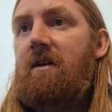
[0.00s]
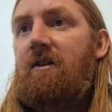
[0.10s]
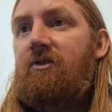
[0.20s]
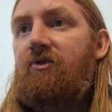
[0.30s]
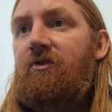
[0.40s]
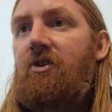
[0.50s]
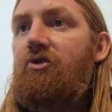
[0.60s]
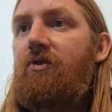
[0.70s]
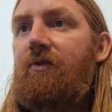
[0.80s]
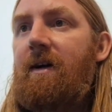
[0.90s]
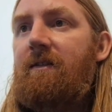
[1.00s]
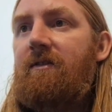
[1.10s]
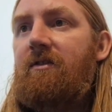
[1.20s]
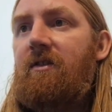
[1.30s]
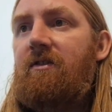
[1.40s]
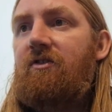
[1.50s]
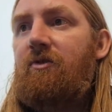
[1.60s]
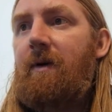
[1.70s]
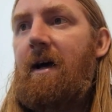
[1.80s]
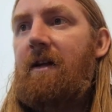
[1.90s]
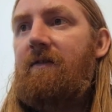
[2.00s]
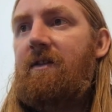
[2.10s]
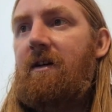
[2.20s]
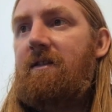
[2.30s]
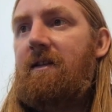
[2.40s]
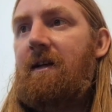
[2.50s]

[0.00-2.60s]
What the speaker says: So no direct to consumer advertising.